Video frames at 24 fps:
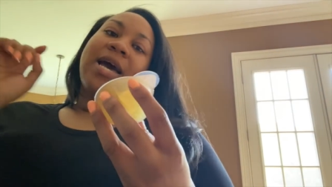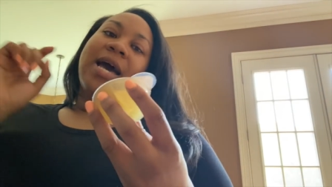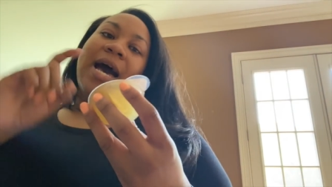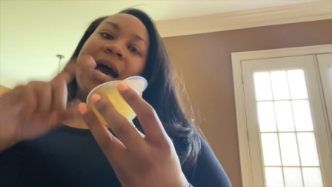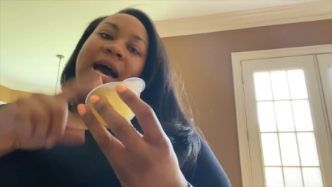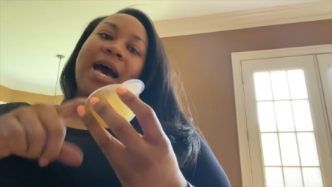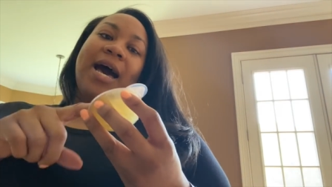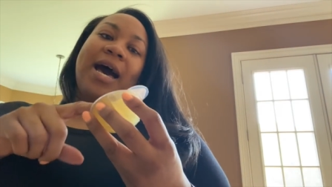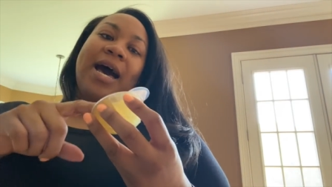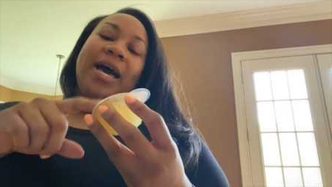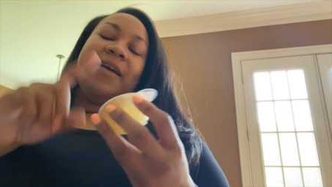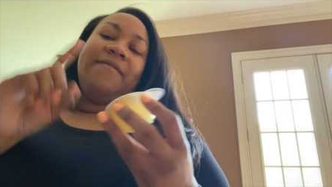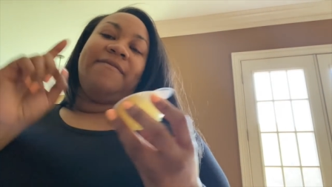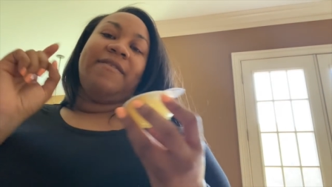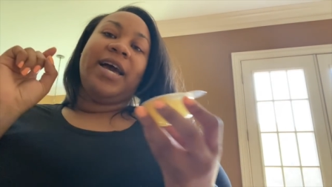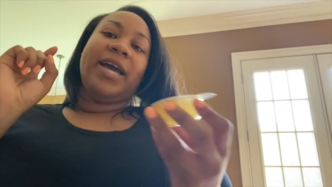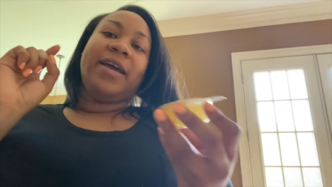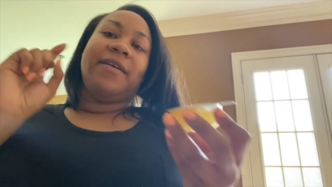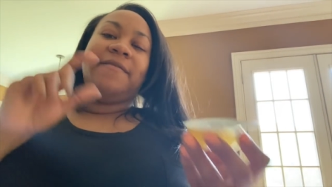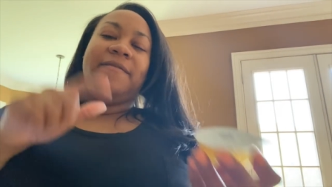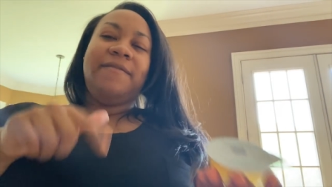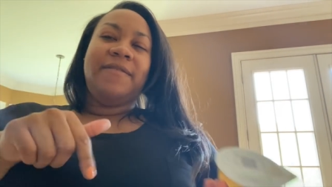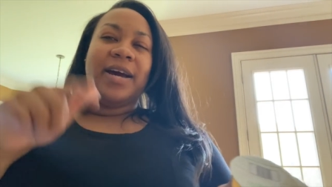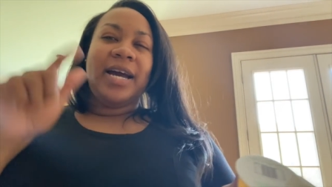Uh, if I
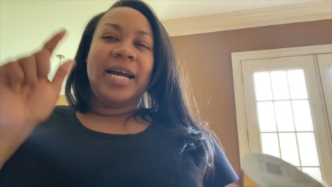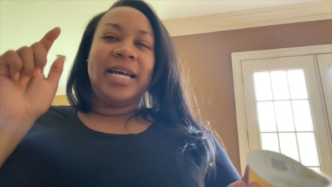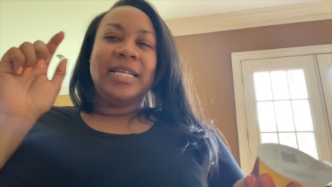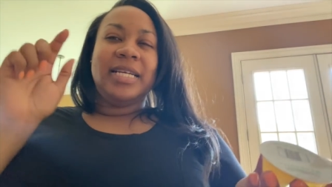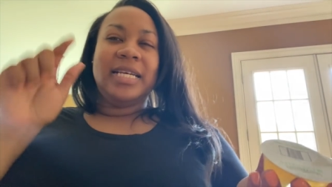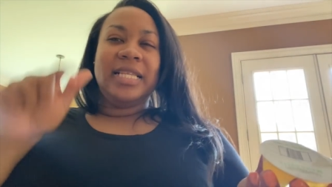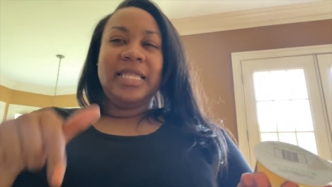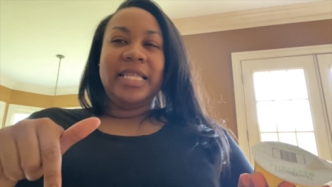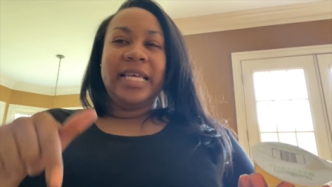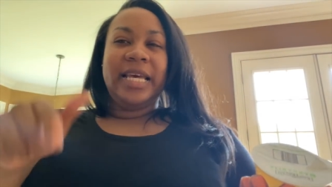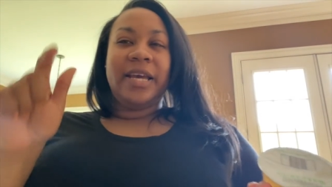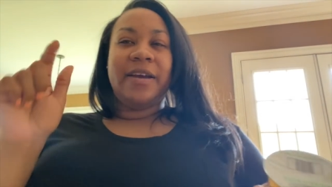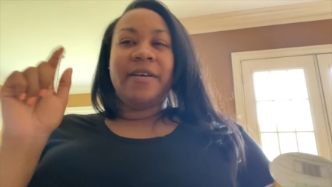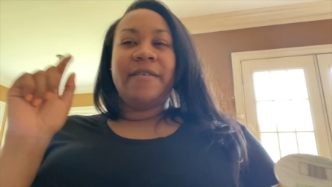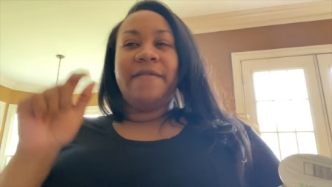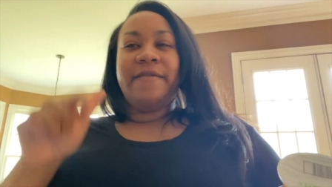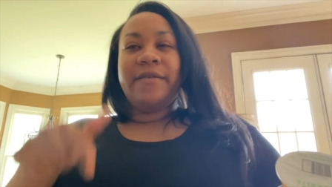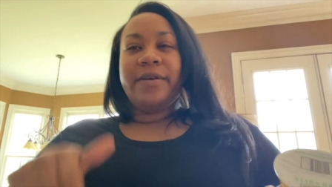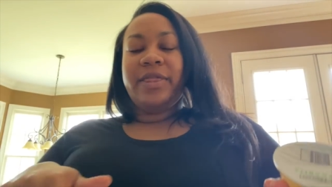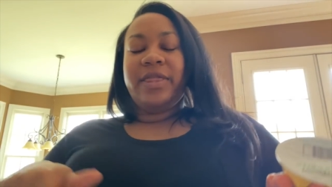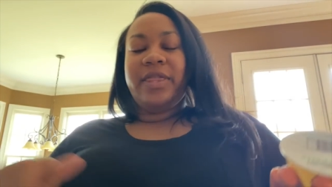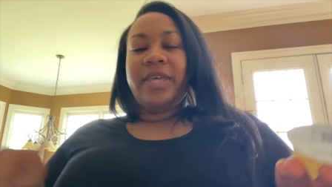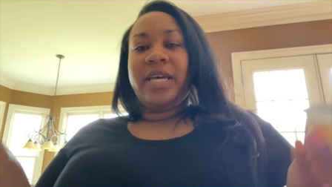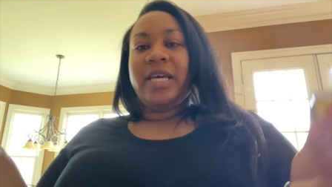can find a link for
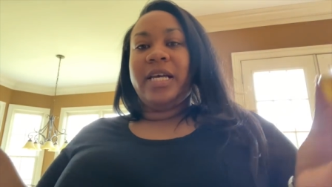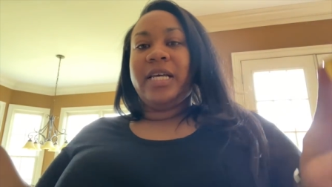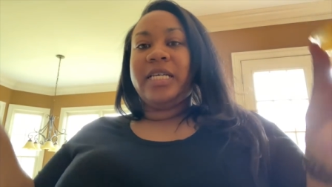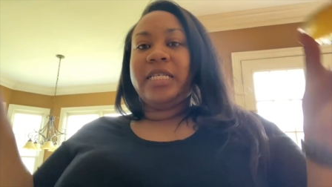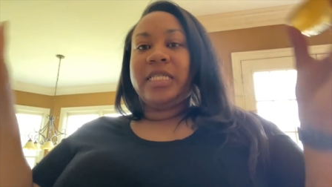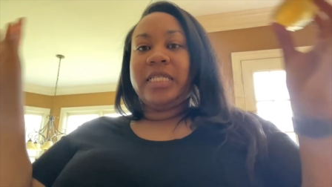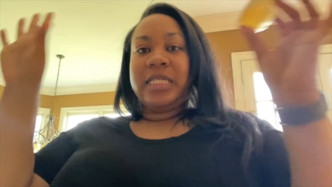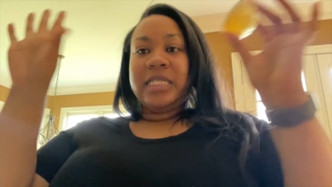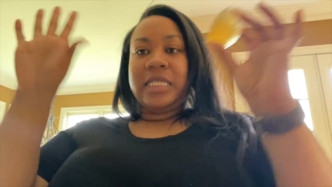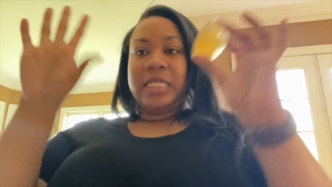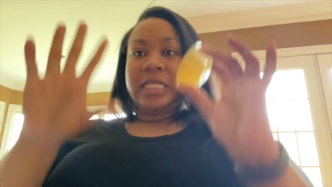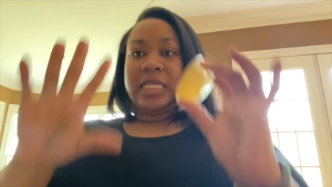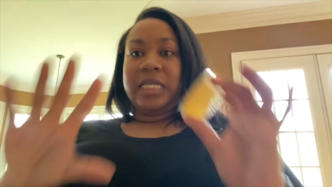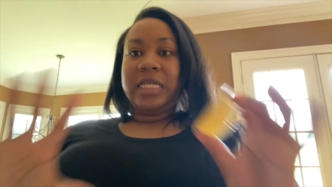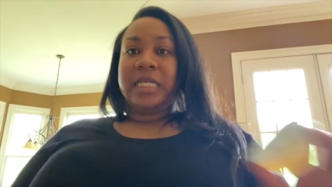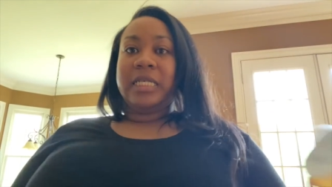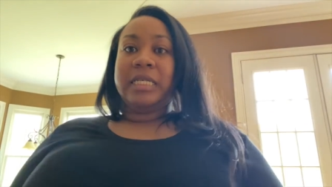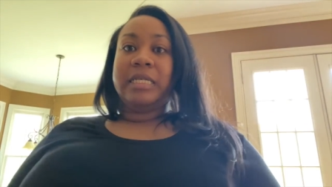this